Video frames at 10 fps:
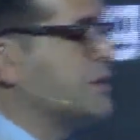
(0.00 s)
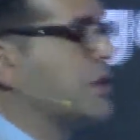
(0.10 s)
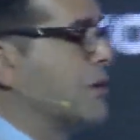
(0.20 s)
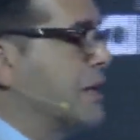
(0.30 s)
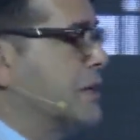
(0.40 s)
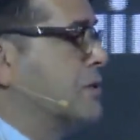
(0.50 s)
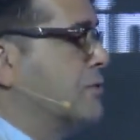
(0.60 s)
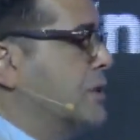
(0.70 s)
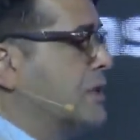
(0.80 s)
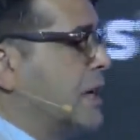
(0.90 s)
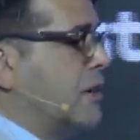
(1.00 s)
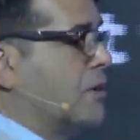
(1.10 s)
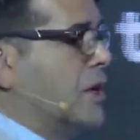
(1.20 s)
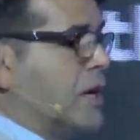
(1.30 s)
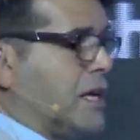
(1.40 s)
going into retail
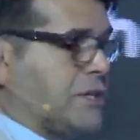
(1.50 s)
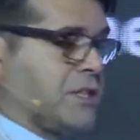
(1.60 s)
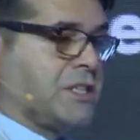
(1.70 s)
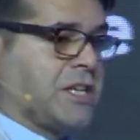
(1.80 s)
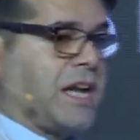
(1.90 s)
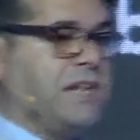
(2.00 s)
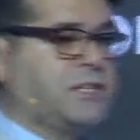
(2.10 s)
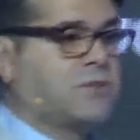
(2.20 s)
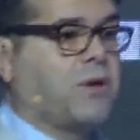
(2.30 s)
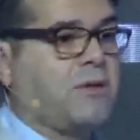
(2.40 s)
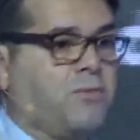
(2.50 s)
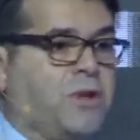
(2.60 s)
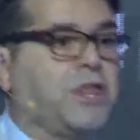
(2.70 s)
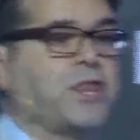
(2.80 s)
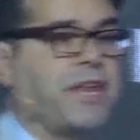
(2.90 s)
is going to change the way
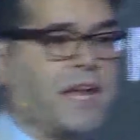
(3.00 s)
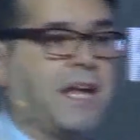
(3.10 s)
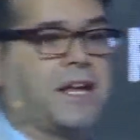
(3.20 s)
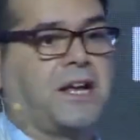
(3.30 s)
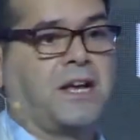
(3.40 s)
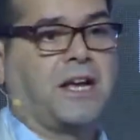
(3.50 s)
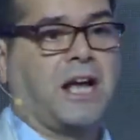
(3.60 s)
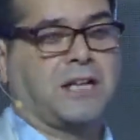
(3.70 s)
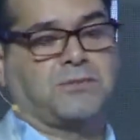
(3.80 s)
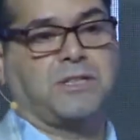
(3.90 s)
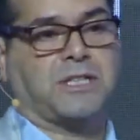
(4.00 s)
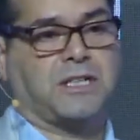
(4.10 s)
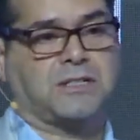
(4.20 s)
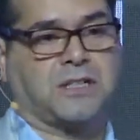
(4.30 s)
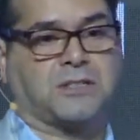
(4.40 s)
we think as
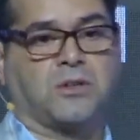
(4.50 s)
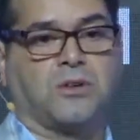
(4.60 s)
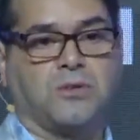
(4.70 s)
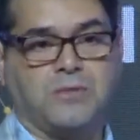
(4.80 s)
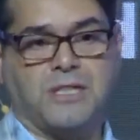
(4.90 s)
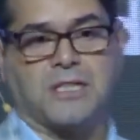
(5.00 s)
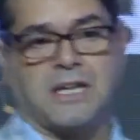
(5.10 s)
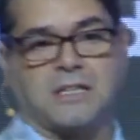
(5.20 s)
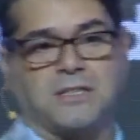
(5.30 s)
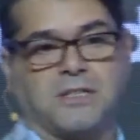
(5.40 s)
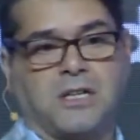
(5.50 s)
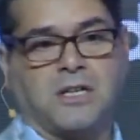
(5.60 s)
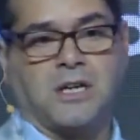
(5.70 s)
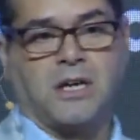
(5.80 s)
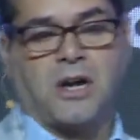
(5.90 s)
retailers. As core retailers
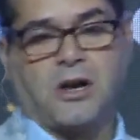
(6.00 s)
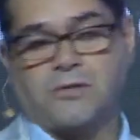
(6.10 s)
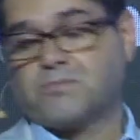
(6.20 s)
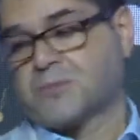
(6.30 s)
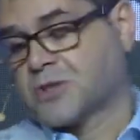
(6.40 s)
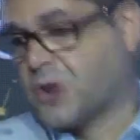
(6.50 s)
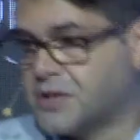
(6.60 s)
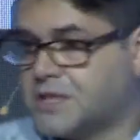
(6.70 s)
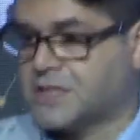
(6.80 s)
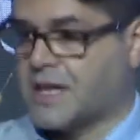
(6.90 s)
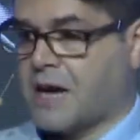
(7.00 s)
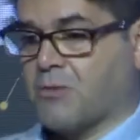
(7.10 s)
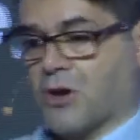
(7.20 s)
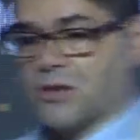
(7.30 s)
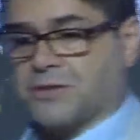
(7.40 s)
who've gone into their
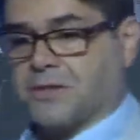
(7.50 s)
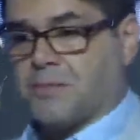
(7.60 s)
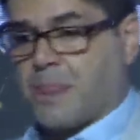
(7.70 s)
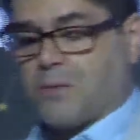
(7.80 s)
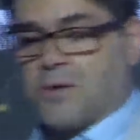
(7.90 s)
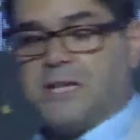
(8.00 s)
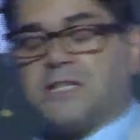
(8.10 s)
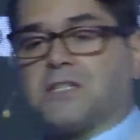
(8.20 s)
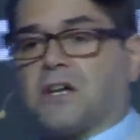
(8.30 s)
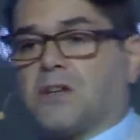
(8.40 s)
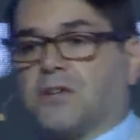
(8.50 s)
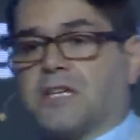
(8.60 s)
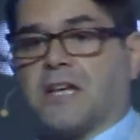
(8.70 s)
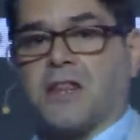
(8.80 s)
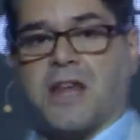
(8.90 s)
world, we need to start
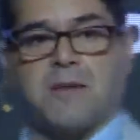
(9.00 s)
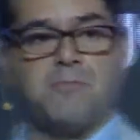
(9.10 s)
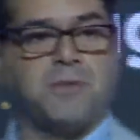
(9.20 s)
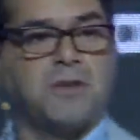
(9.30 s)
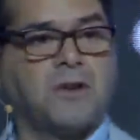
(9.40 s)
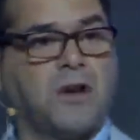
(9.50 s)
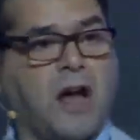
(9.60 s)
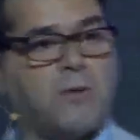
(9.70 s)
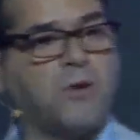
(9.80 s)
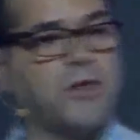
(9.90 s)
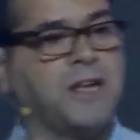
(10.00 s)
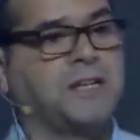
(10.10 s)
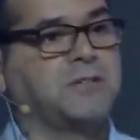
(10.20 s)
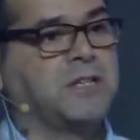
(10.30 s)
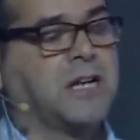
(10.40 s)
looking at them and what they're
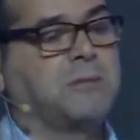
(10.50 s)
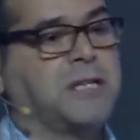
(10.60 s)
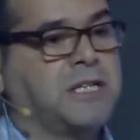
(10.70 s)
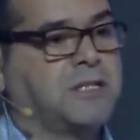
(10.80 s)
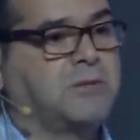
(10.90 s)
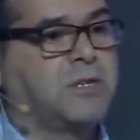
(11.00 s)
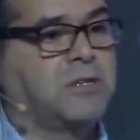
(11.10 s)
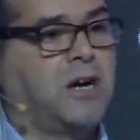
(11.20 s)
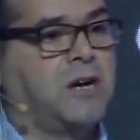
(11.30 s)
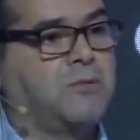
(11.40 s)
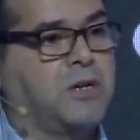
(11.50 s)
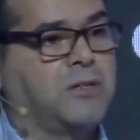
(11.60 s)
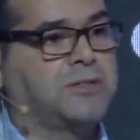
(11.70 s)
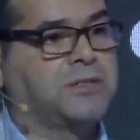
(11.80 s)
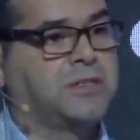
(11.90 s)
doing coming into our
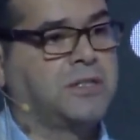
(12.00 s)
world.